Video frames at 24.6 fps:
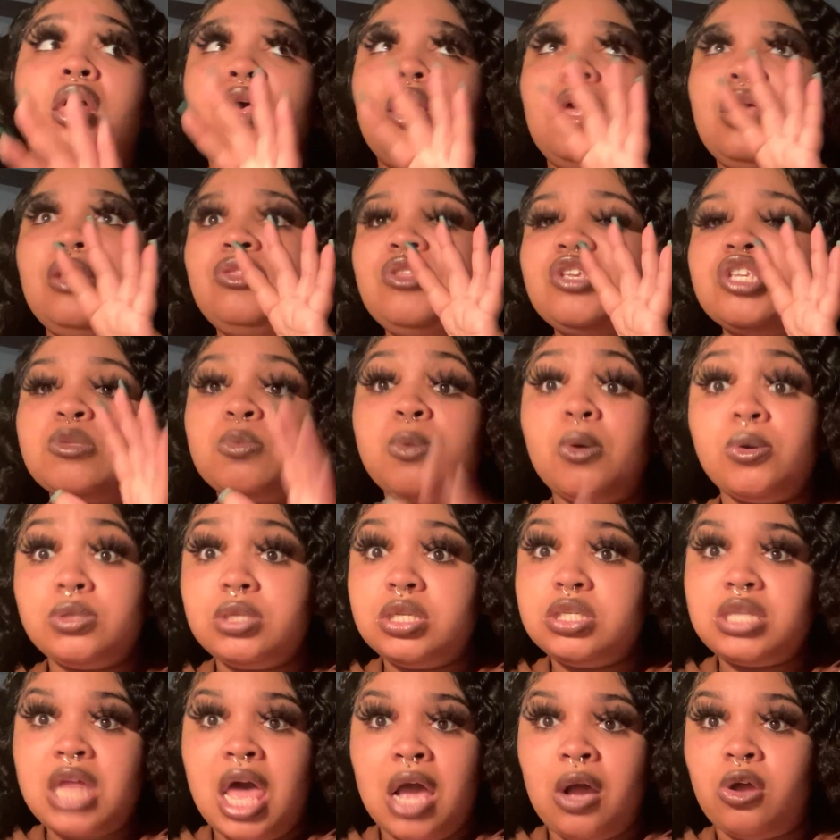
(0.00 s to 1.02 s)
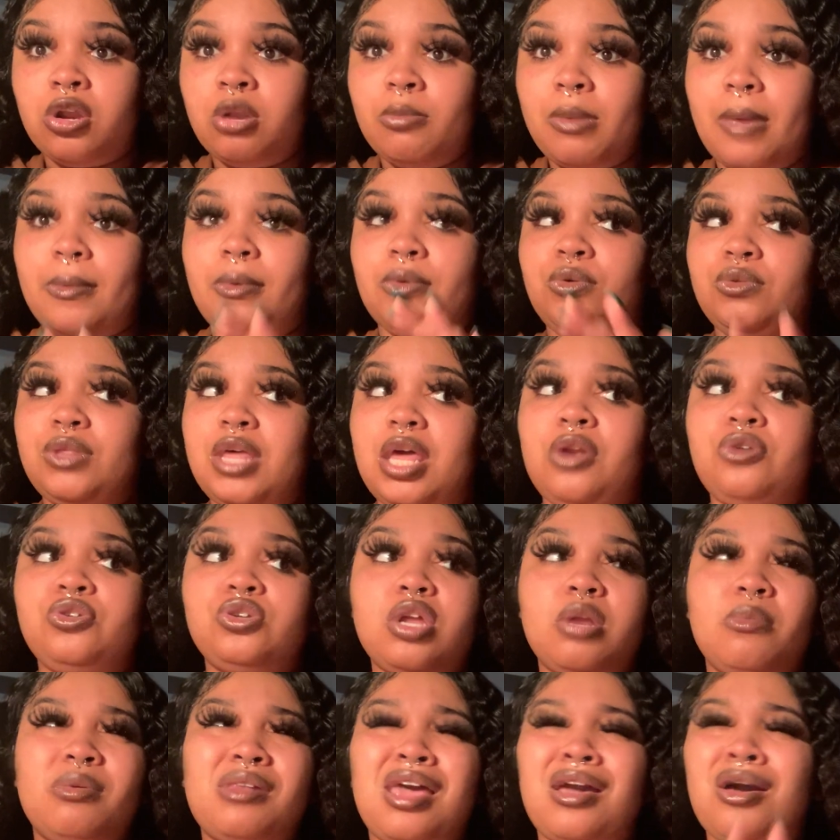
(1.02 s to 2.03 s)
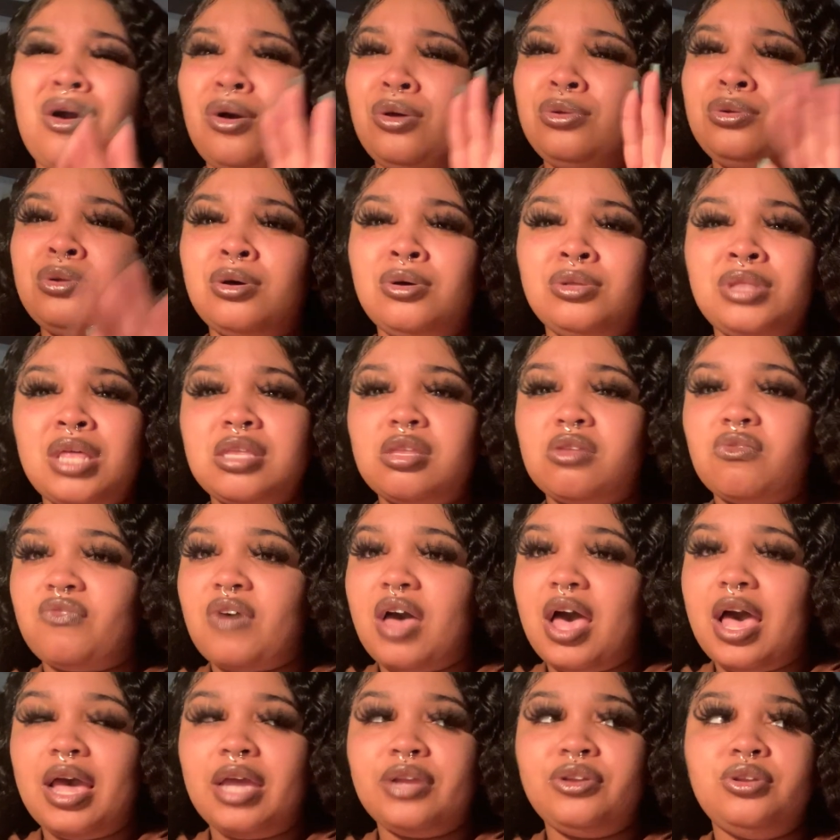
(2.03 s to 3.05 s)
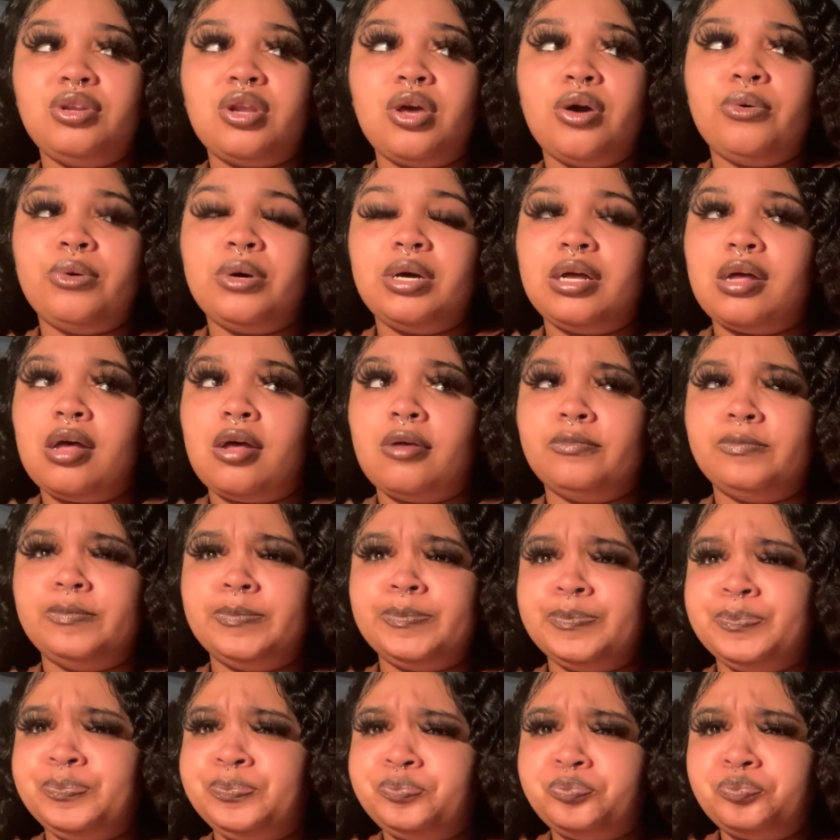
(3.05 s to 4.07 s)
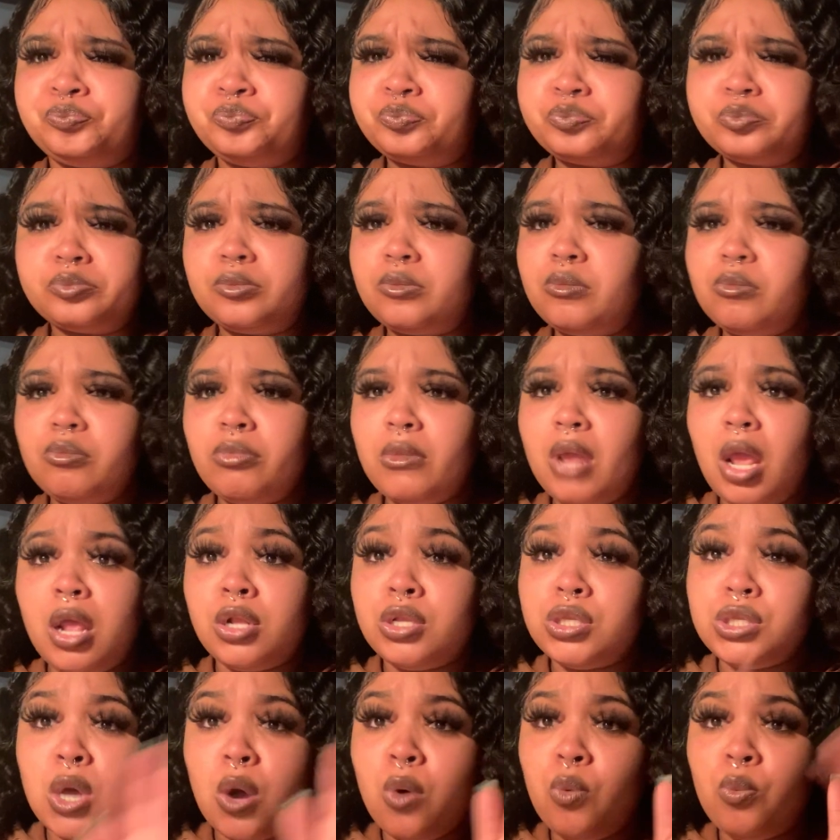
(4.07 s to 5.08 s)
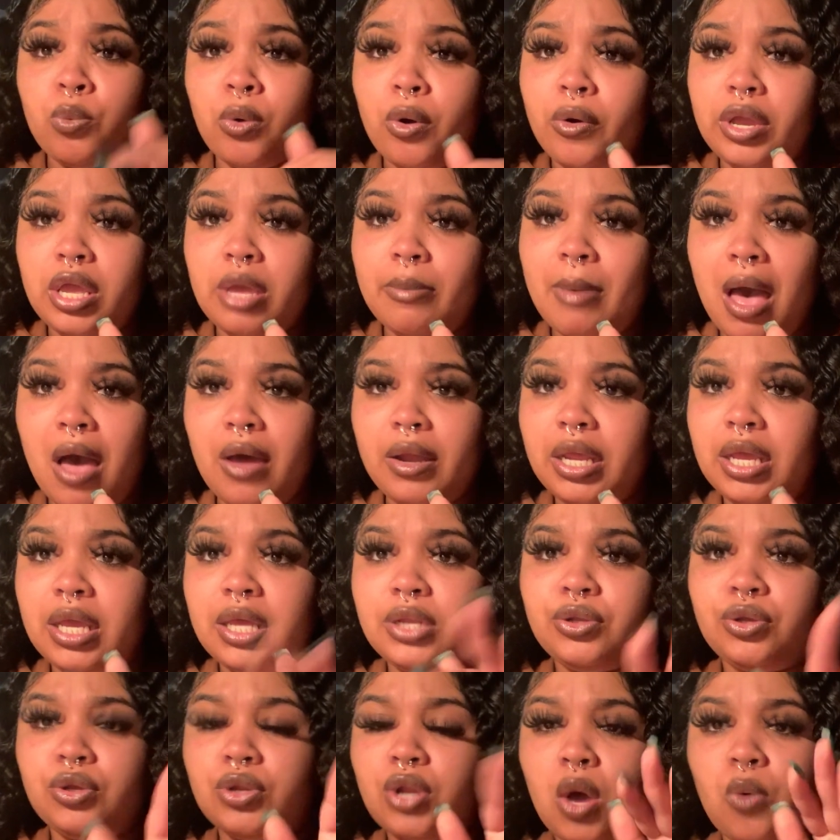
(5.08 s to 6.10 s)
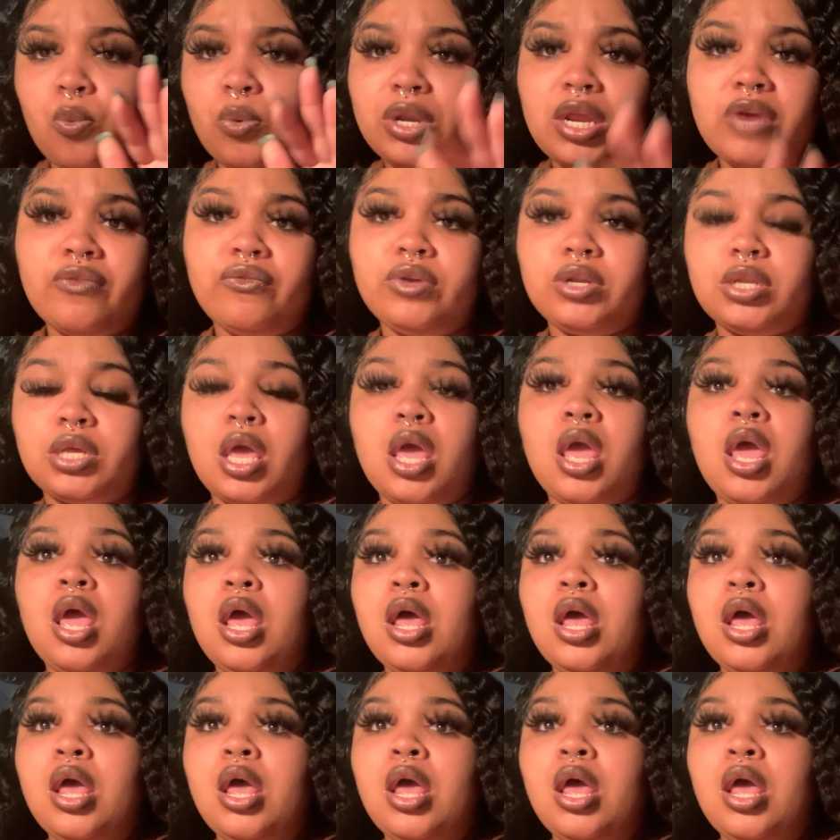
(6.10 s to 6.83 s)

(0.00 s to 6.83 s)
And this person's not going to be able to do that. They're just going to be like, "Oh no, that's fine." You know, um don't worry about it, you know, whatever it is.